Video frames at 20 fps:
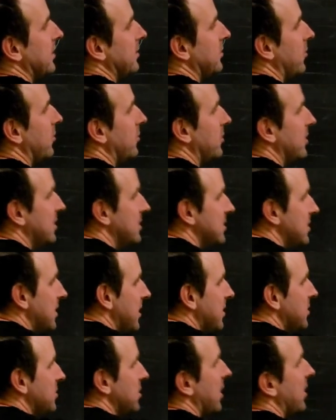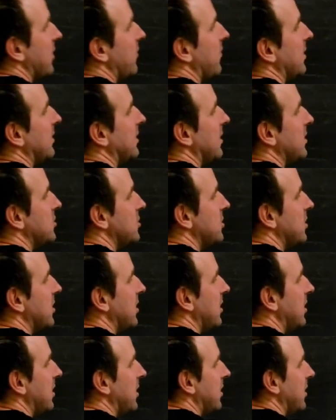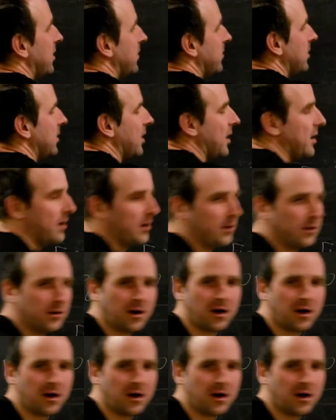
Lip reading: and on this edge I have attached another